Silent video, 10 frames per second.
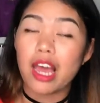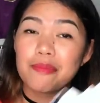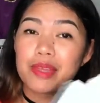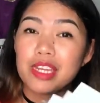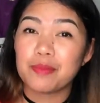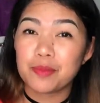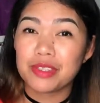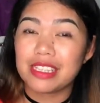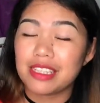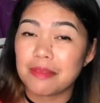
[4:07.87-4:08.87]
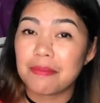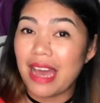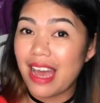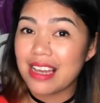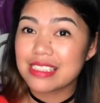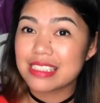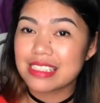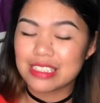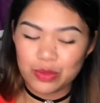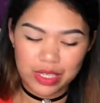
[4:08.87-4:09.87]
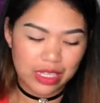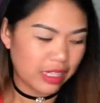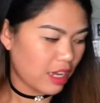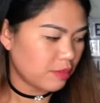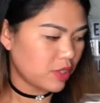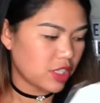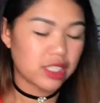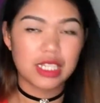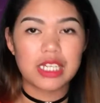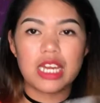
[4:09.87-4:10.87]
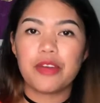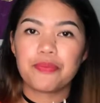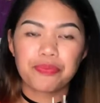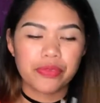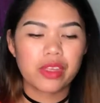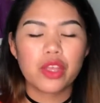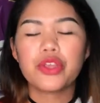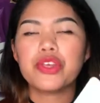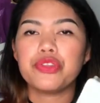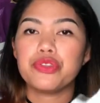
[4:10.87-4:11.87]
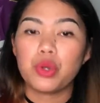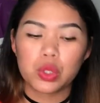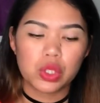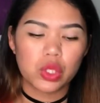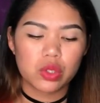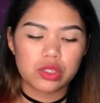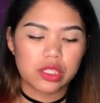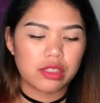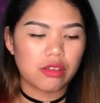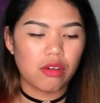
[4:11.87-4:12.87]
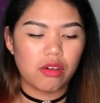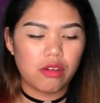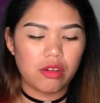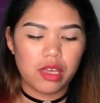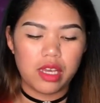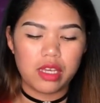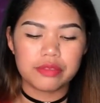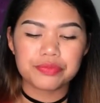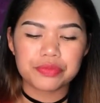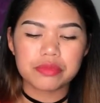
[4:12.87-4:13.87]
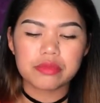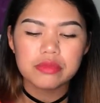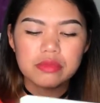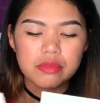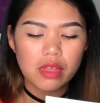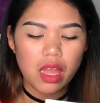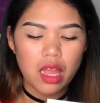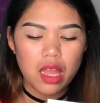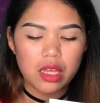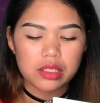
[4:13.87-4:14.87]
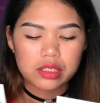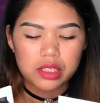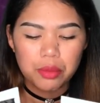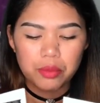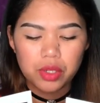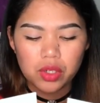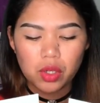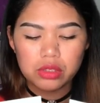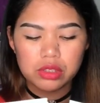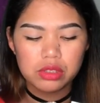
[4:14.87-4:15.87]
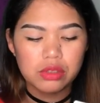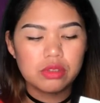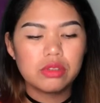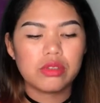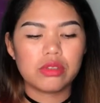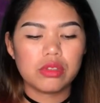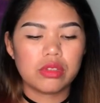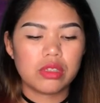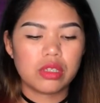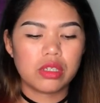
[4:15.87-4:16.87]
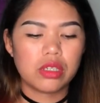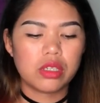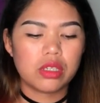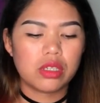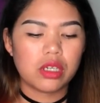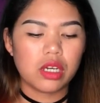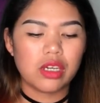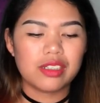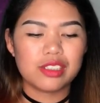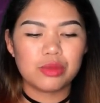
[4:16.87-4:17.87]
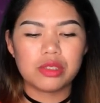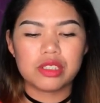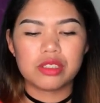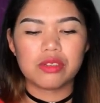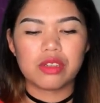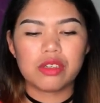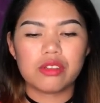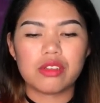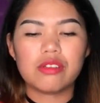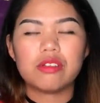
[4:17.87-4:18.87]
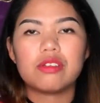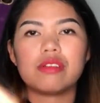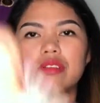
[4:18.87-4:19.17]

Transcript: I'm gonna put in the back so that I'm just gonna don't lose it on. And someone also, this one is so cute, look.